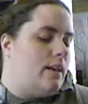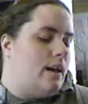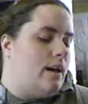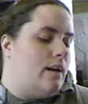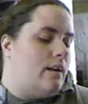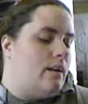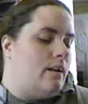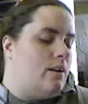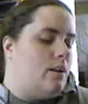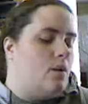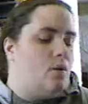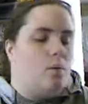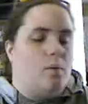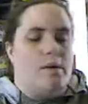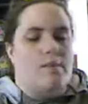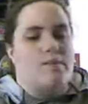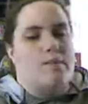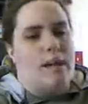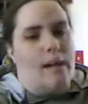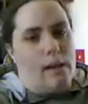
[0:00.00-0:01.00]
that,
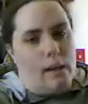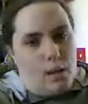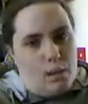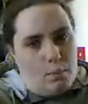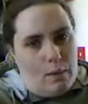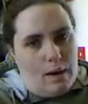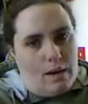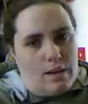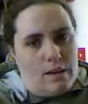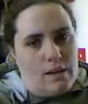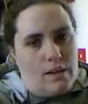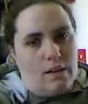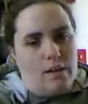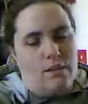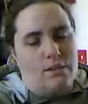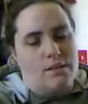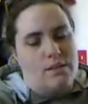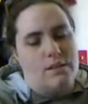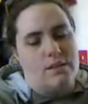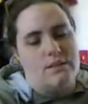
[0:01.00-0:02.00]
we've taken about a
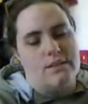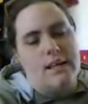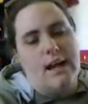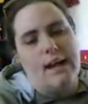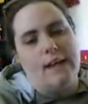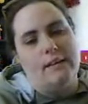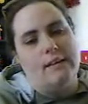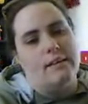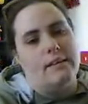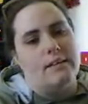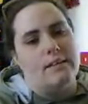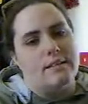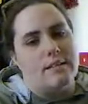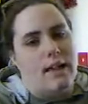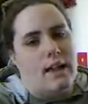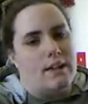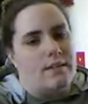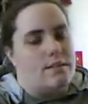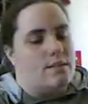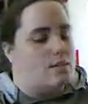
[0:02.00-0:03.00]
year to decide that these
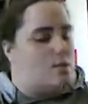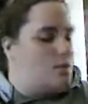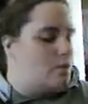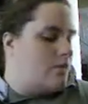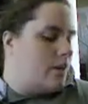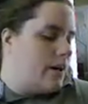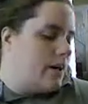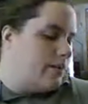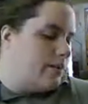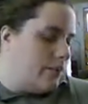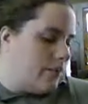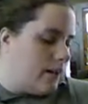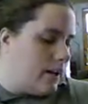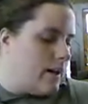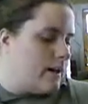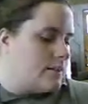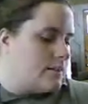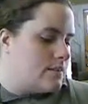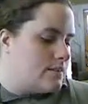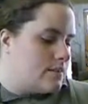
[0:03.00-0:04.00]
classes are right for
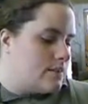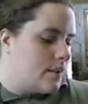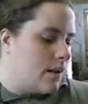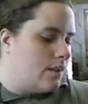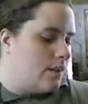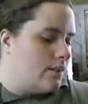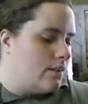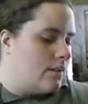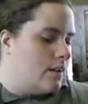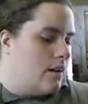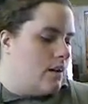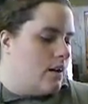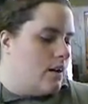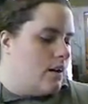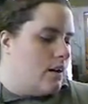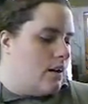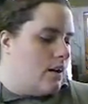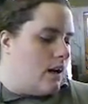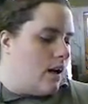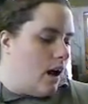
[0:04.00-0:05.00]
us. So
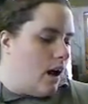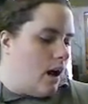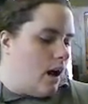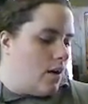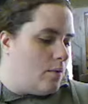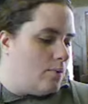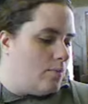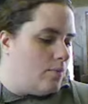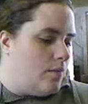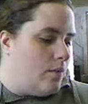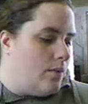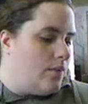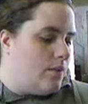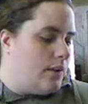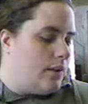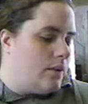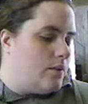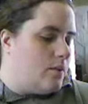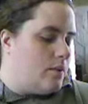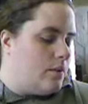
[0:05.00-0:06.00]
we feel
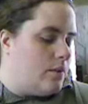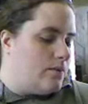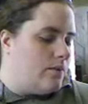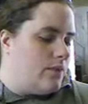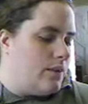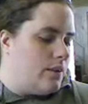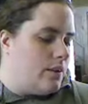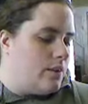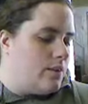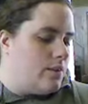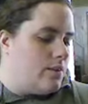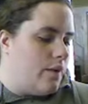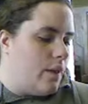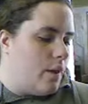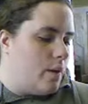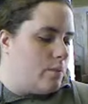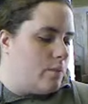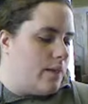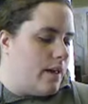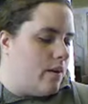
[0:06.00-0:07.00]
like we've,
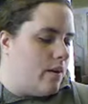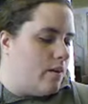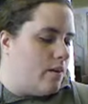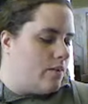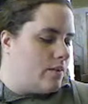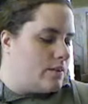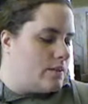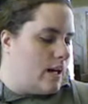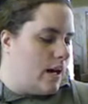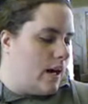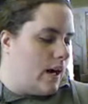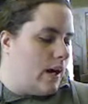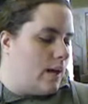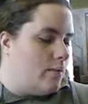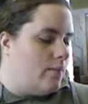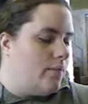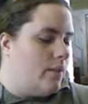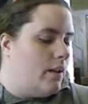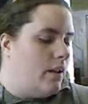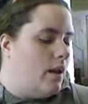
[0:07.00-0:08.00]
developed that over
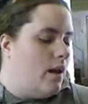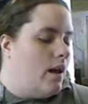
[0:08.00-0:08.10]
time.